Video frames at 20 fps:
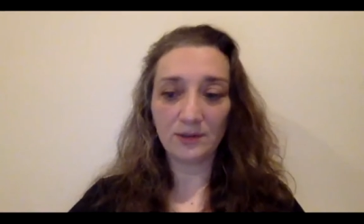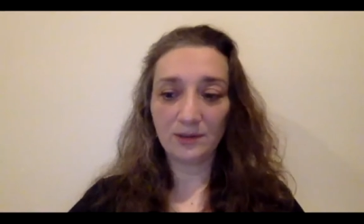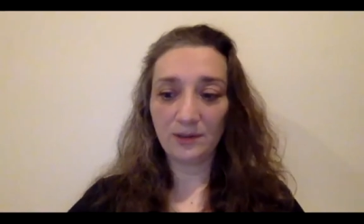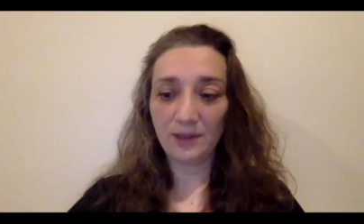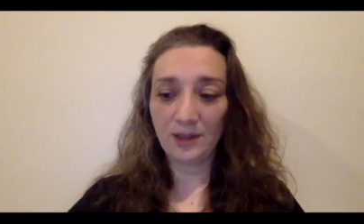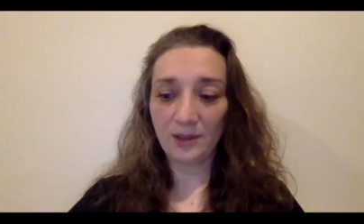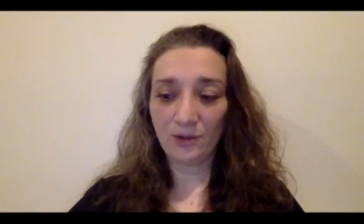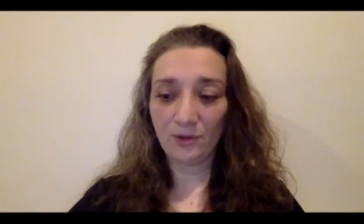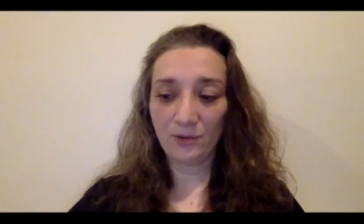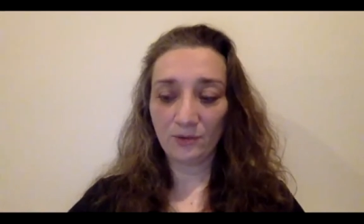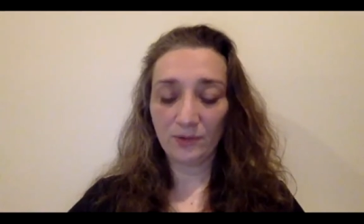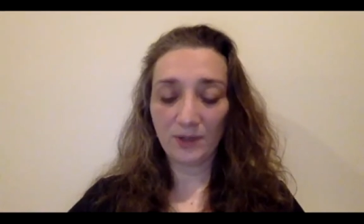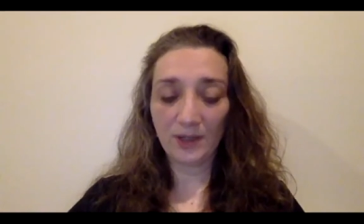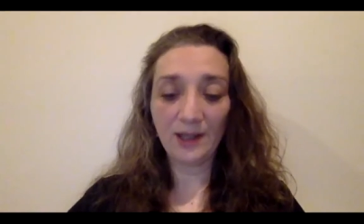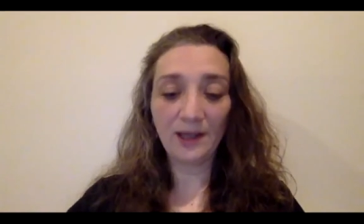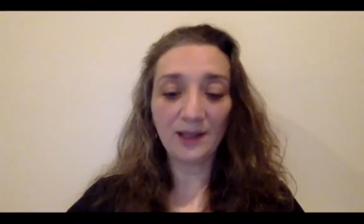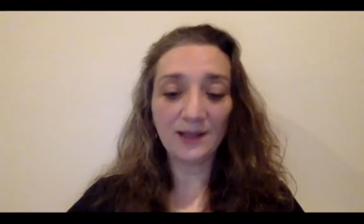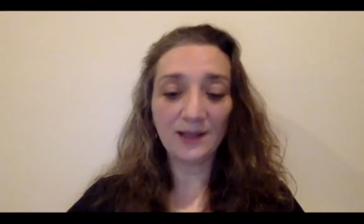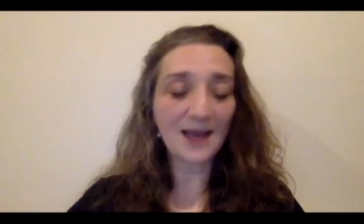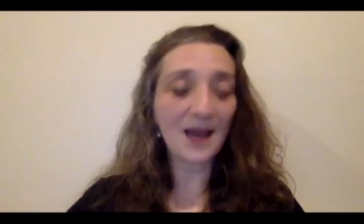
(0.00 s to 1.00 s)
you know,
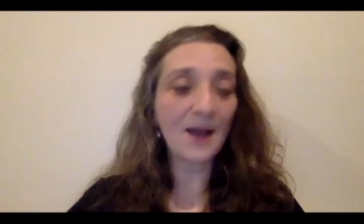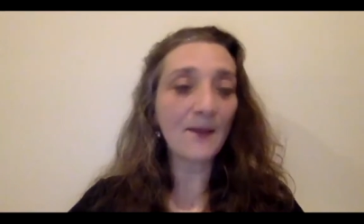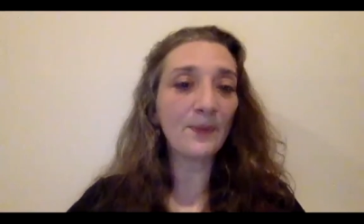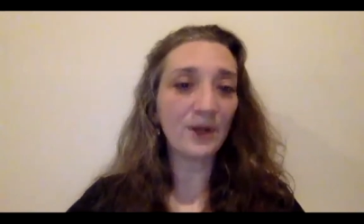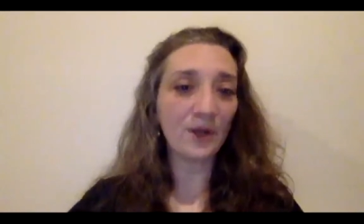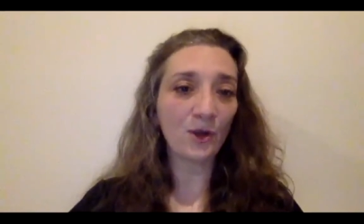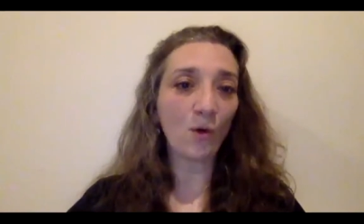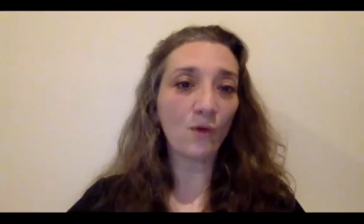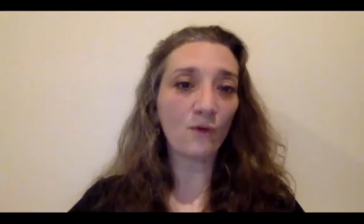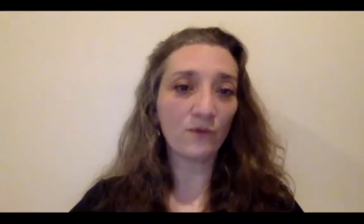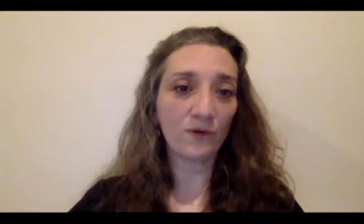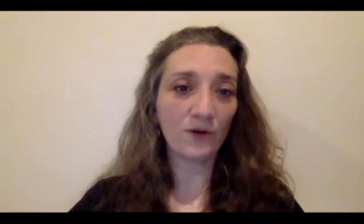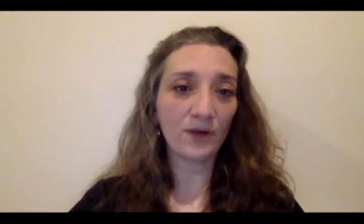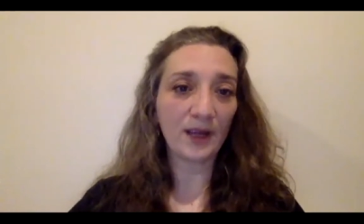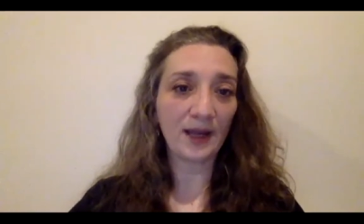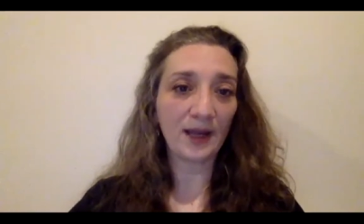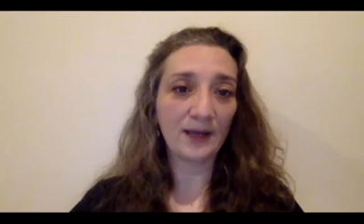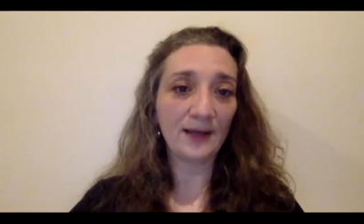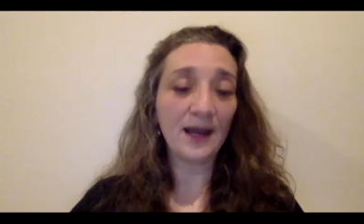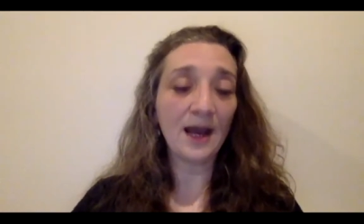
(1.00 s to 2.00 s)
it, it's happening over
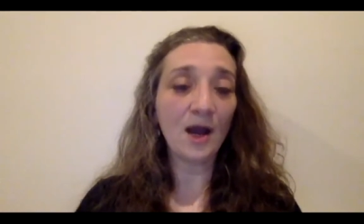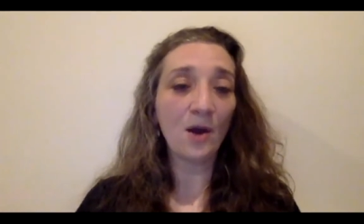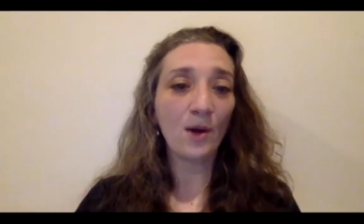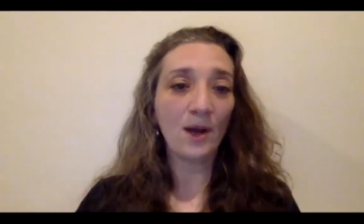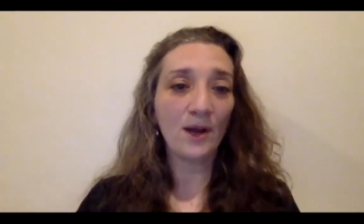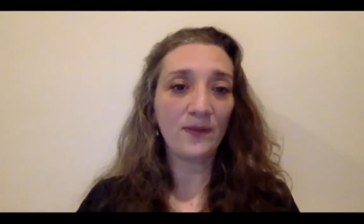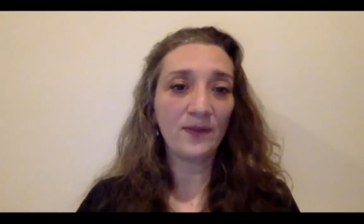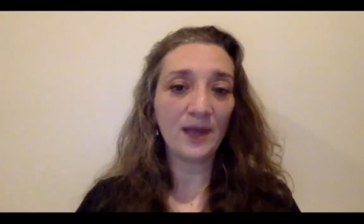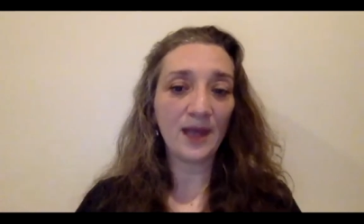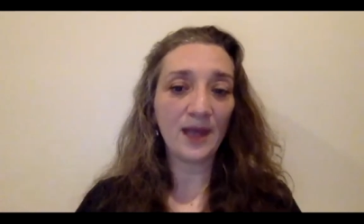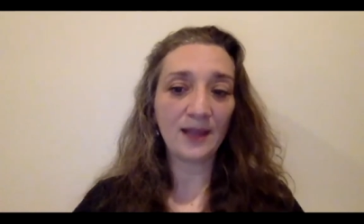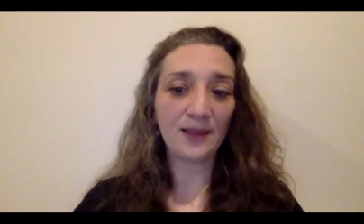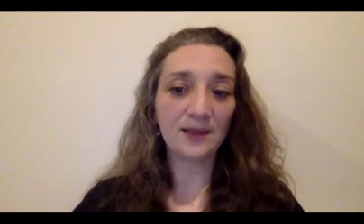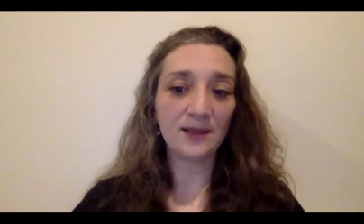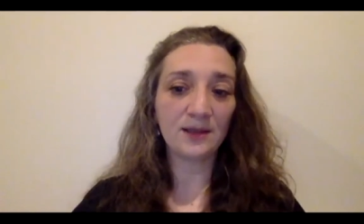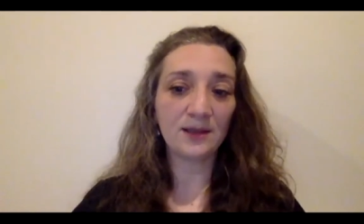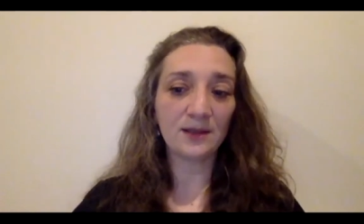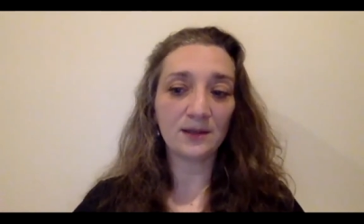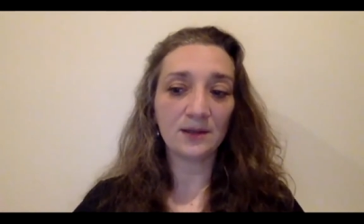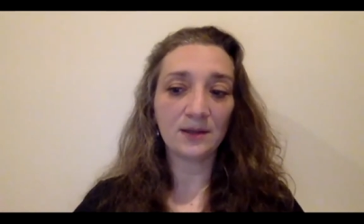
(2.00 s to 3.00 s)
again now. And, and
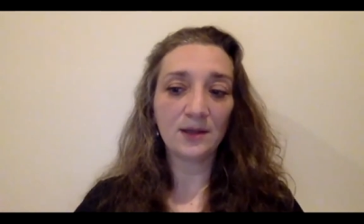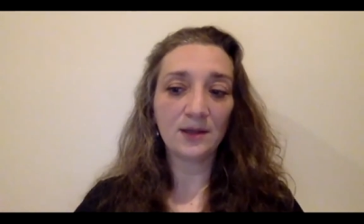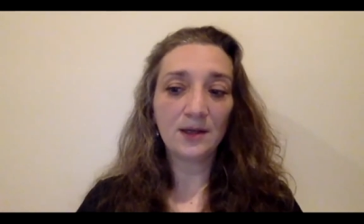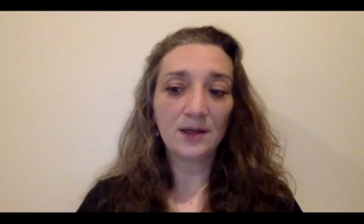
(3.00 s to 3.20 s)
the,